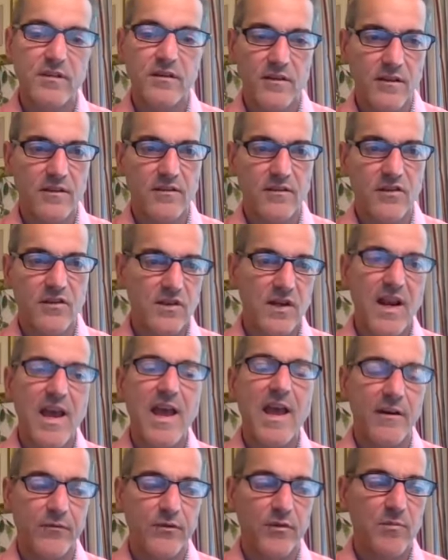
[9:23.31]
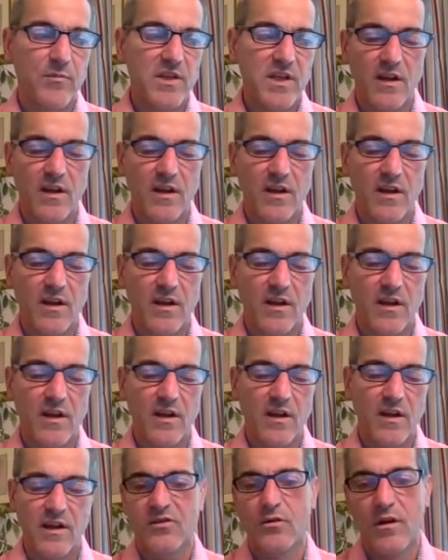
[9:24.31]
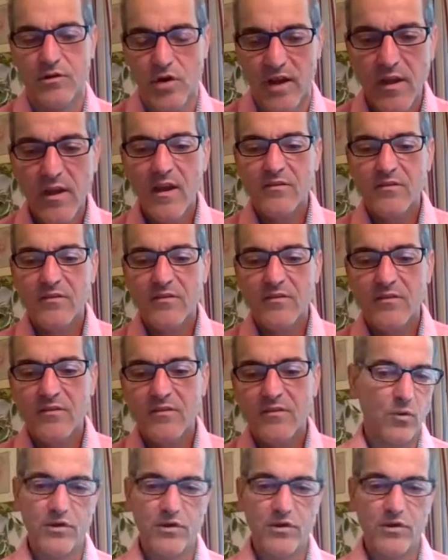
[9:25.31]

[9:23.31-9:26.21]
It doesn't have to be an external hard drive.